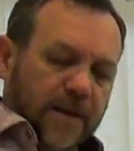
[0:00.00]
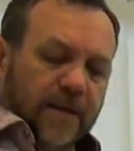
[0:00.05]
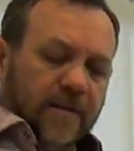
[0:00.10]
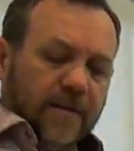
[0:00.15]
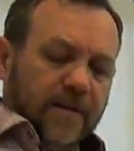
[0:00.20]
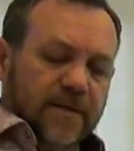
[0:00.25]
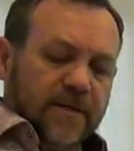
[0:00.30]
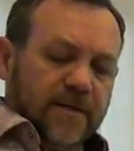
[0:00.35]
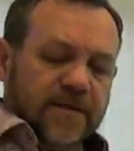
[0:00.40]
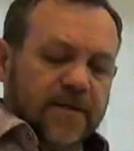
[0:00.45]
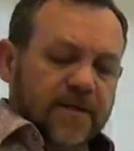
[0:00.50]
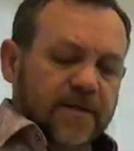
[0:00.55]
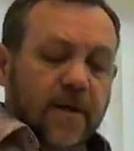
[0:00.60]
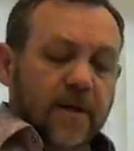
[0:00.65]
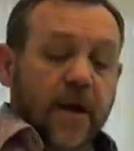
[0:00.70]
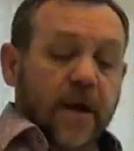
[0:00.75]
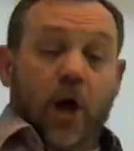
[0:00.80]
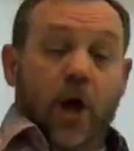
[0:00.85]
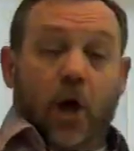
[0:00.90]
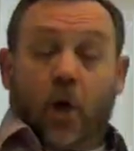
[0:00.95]
This
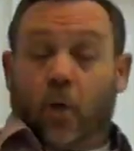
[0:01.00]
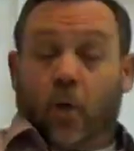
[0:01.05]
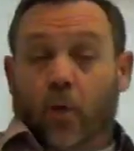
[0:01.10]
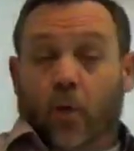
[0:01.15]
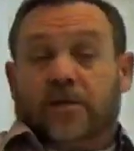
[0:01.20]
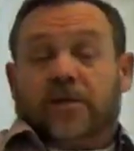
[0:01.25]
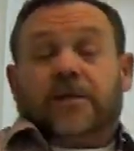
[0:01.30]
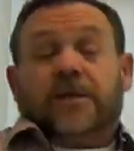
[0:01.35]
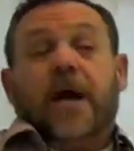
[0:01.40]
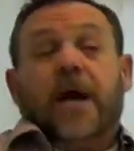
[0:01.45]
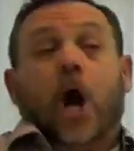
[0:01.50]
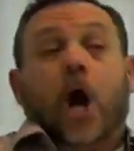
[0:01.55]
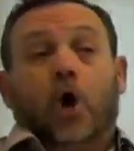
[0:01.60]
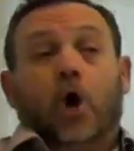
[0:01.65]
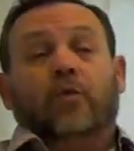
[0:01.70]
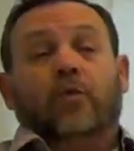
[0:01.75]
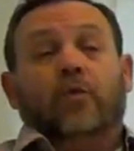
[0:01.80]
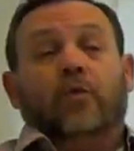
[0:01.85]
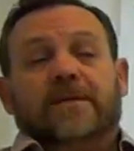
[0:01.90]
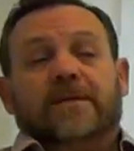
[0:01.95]
son was the
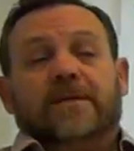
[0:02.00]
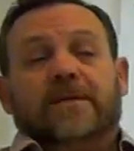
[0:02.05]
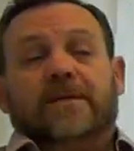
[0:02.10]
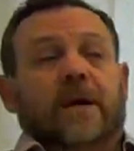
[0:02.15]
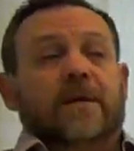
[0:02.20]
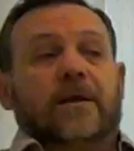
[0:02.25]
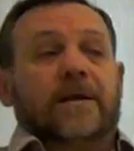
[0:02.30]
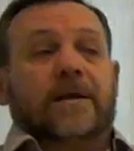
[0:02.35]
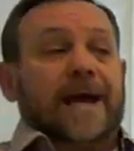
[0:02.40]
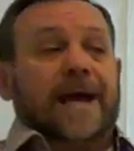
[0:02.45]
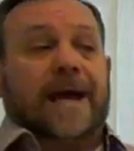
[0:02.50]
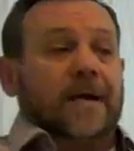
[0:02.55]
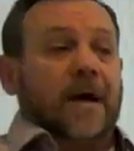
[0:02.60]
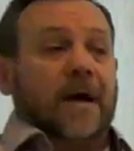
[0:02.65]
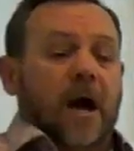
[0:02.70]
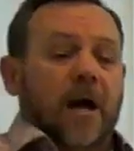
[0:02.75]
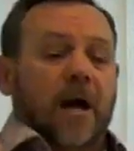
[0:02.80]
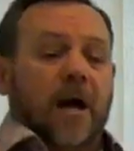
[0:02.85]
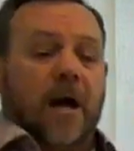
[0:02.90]
only son that God